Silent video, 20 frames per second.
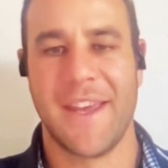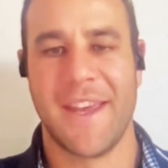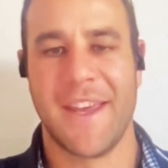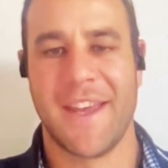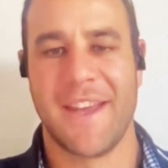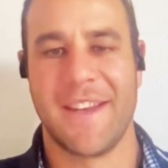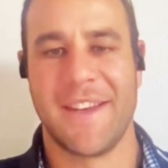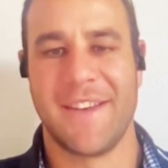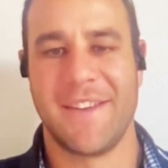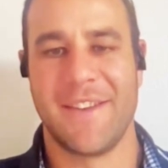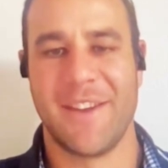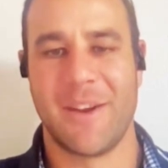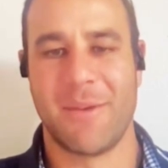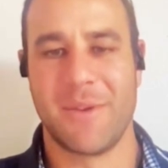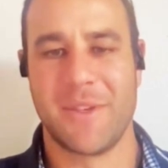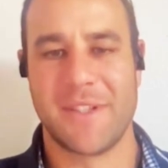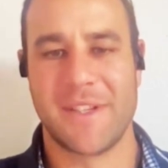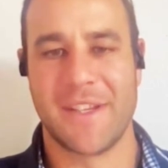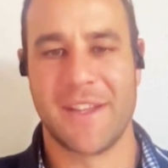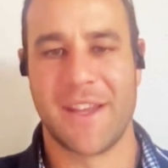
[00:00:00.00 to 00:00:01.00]
And,
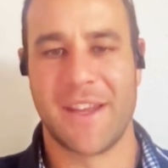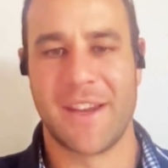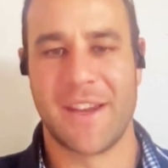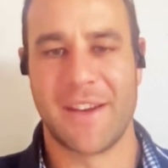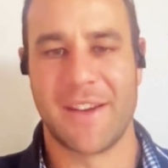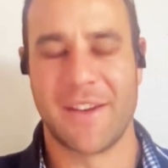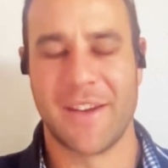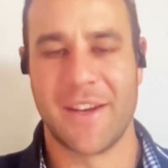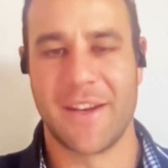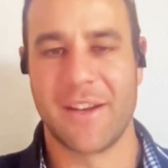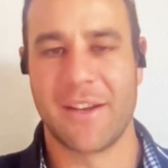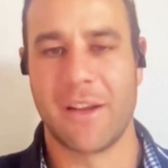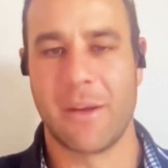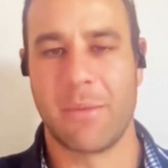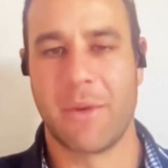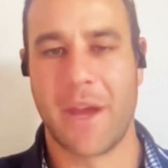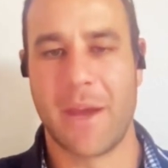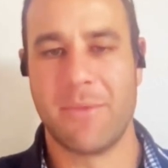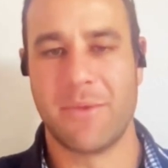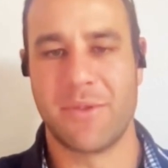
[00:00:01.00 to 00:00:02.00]
we see that in club
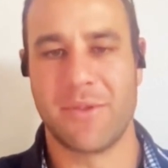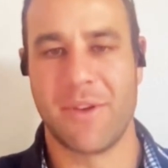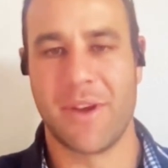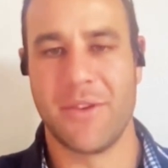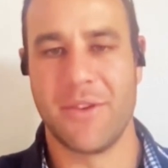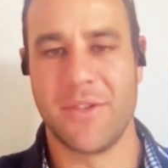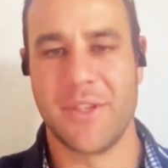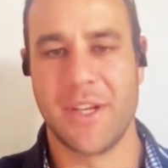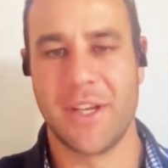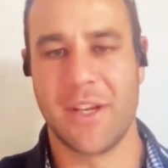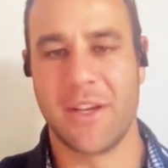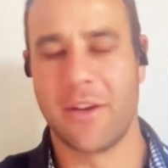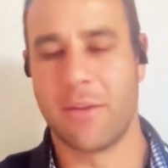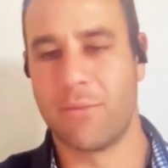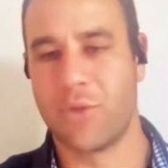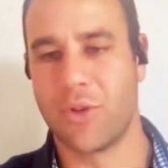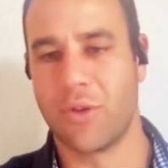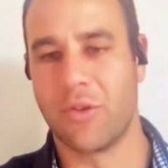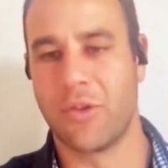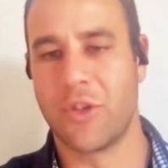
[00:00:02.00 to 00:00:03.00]
games throughout New Zealand, I'm
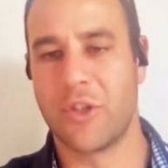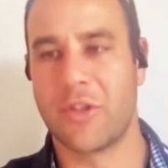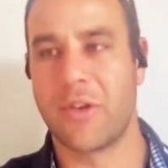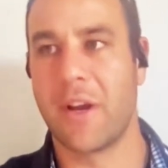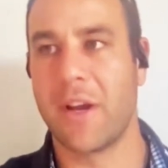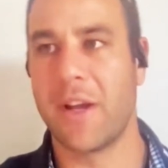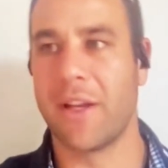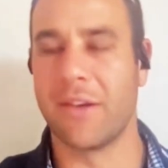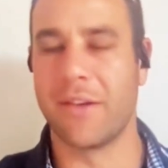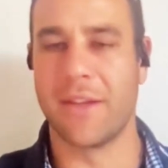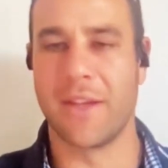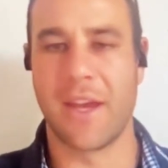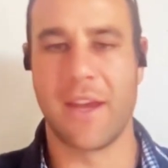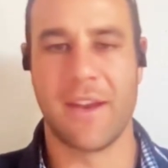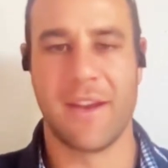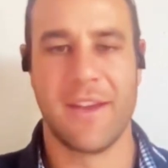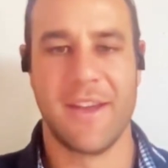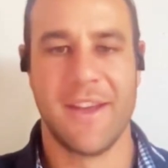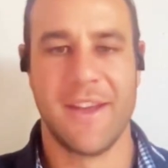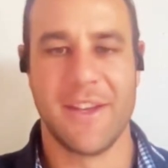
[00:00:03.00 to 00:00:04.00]
sure in Australia, that
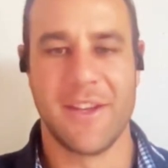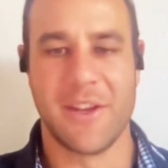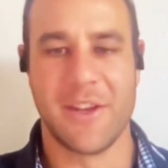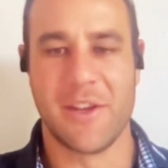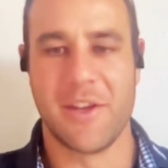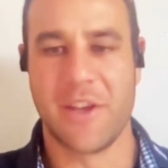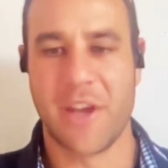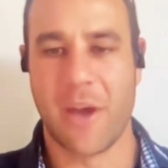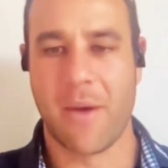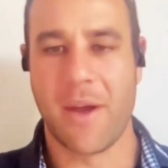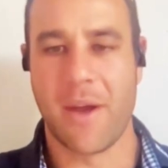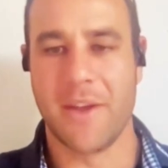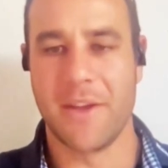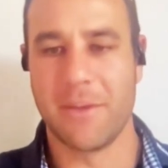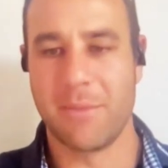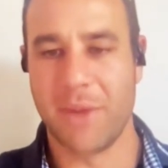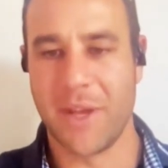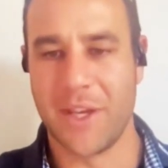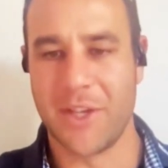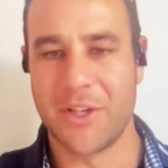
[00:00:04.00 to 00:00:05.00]
you can go out
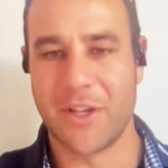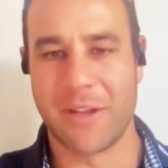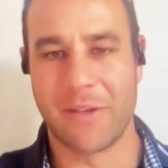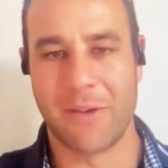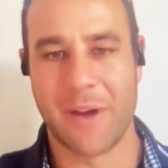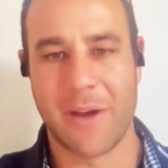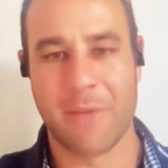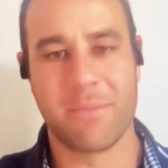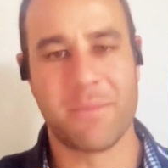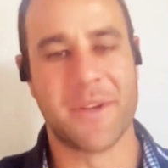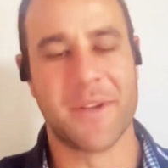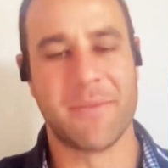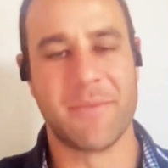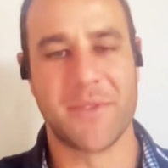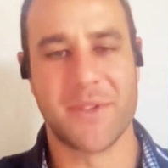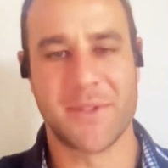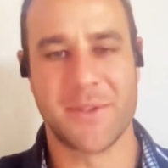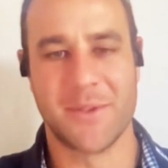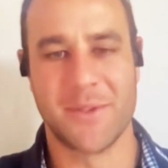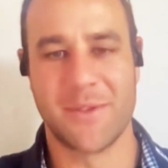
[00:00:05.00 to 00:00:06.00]
and beat each other up. But
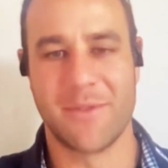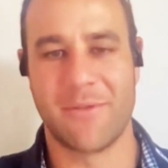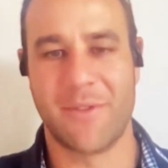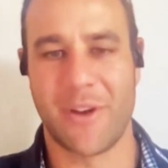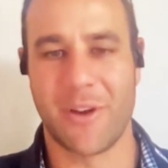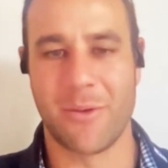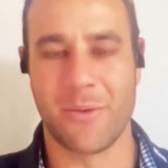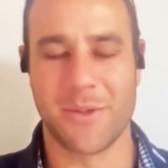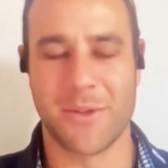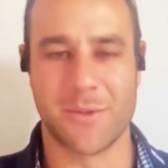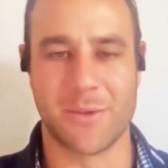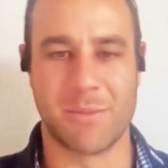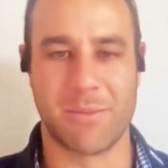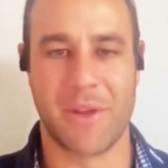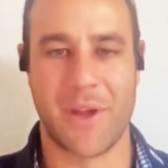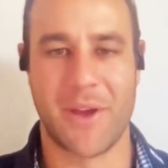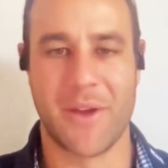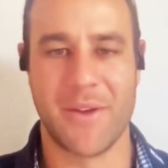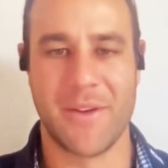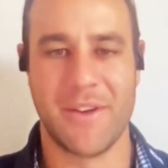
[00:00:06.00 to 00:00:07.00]
as soon as the final whistle's
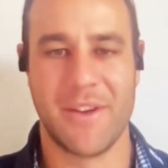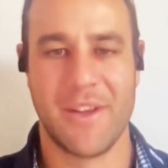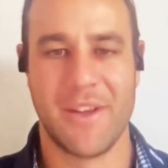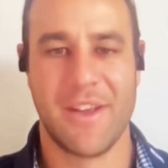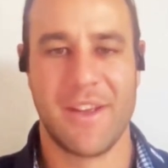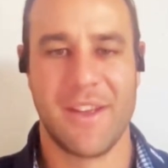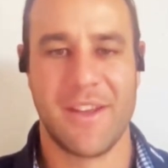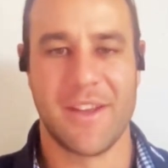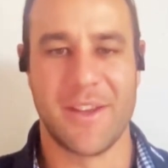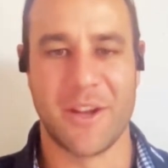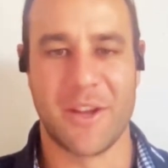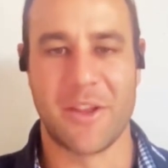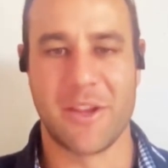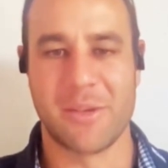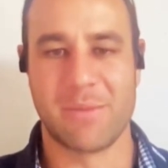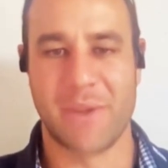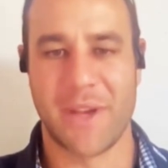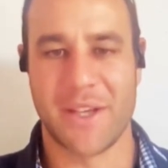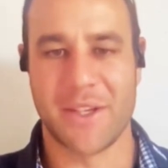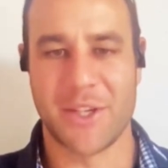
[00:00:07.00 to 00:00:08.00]
blown,
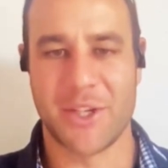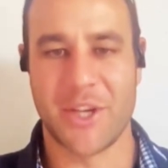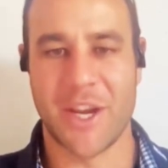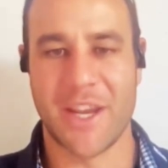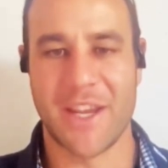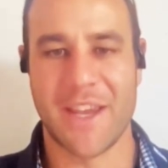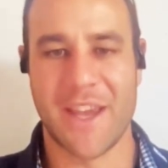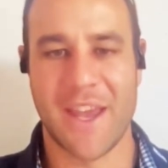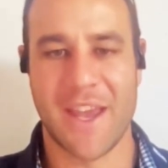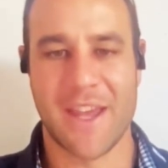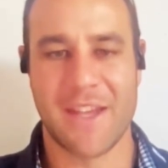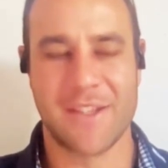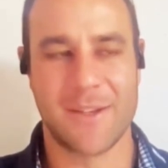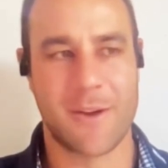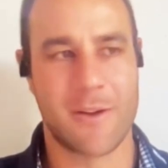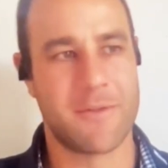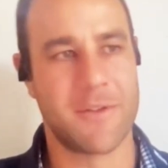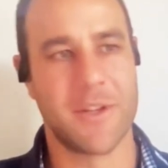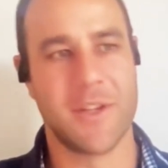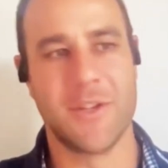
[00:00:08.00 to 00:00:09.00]
those players are shaking hands and
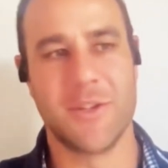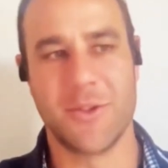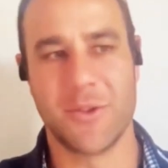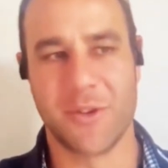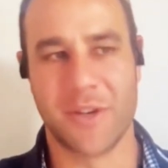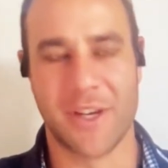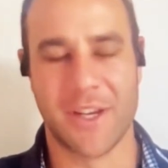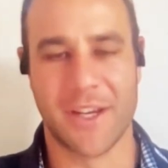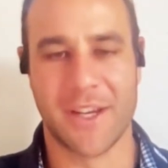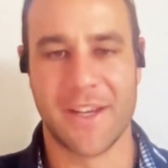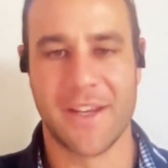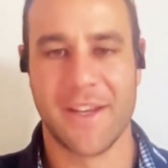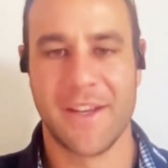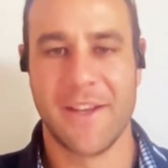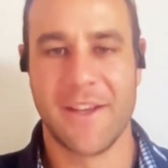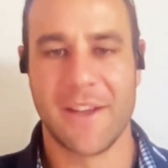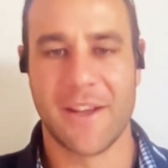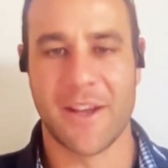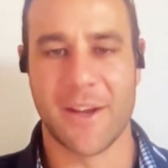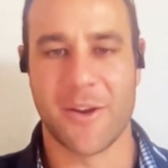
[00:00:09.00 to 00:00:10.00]
hopefully enjoying a
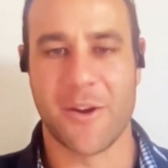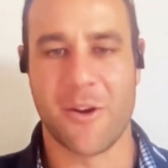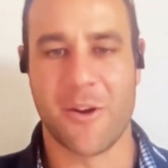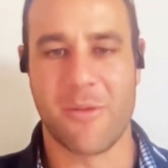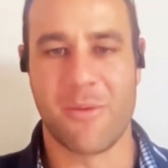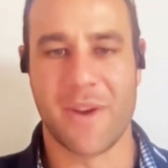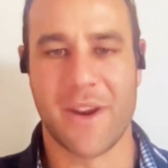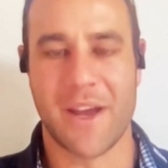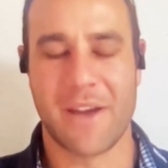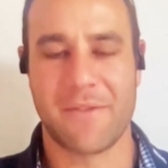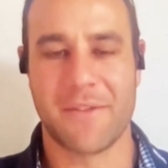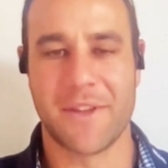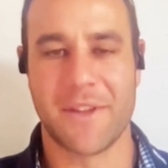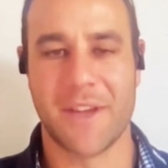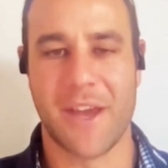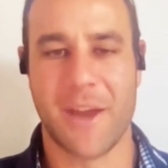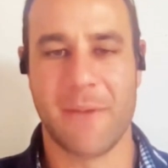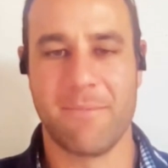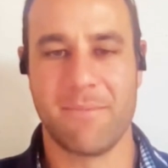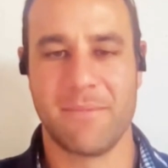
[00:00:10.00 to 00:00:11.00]
cold one after the
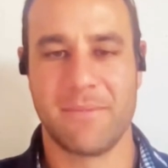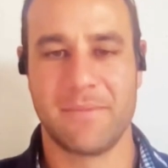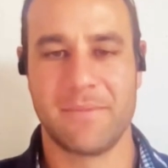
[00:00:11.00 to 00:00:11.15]
game.